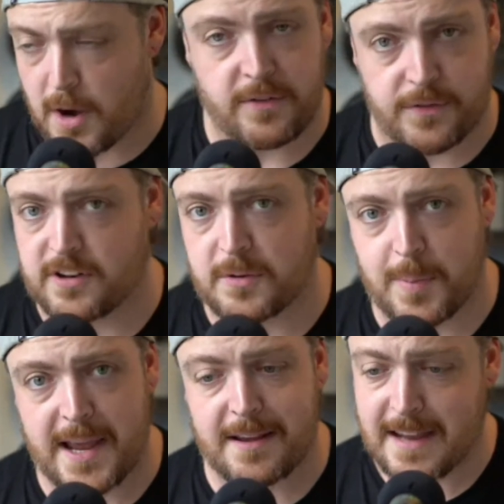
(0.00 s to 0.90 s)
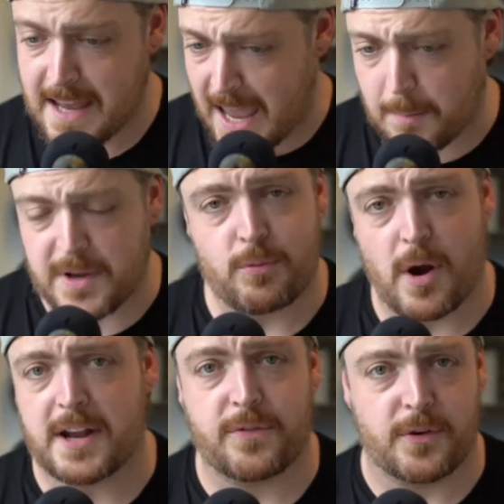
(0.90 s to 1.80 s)
footed players, how many
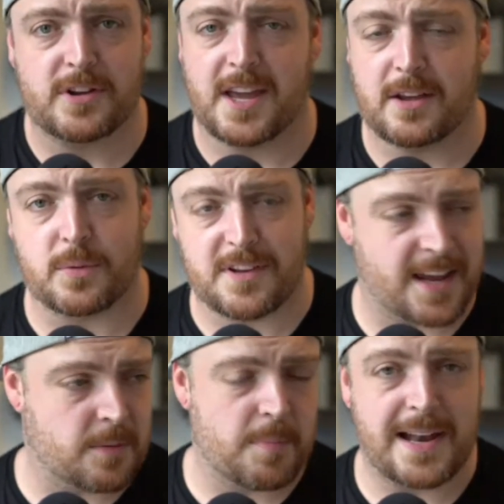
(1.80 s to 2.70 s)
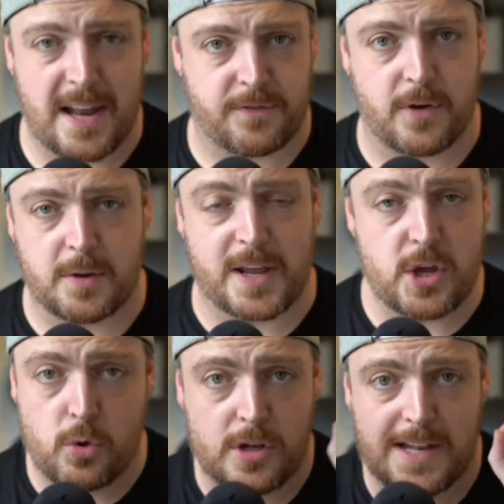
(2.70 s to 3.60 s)
right foot kicks were taken by left footed. But
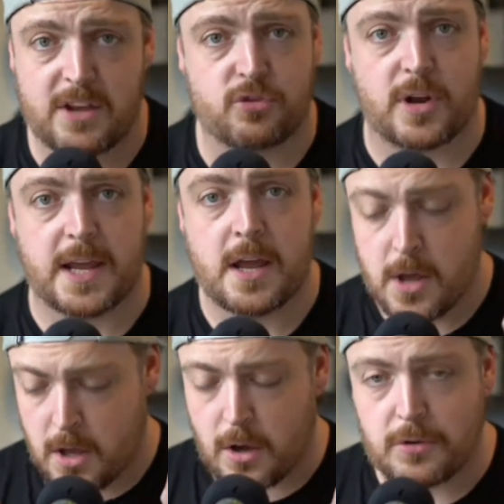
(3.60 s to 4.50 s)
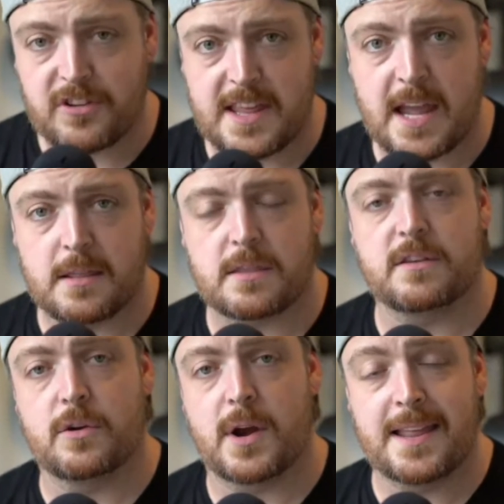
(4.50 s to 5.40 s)
you could literally go to the nth
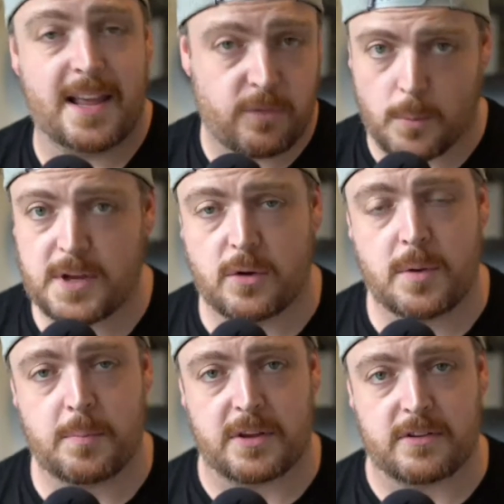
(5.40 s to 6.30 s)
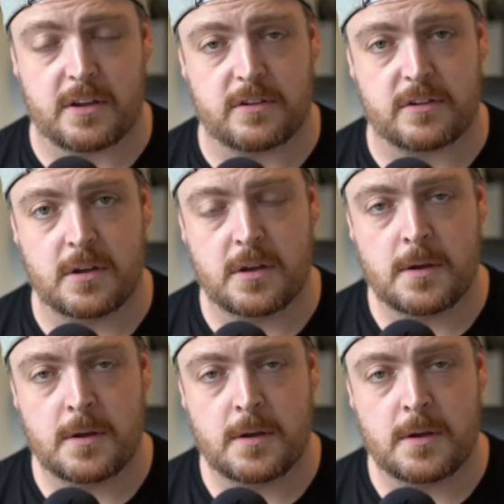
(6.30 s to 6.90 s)
degree, and that's what we do in business.